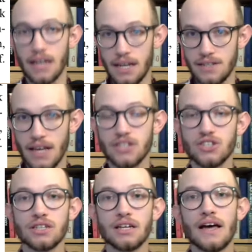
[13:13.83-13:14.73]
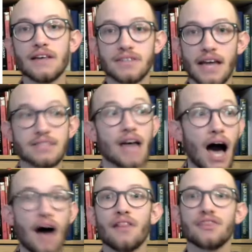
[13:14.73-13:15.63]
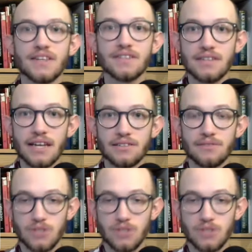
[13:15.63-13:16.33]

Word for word: in a session says, ah, this is it.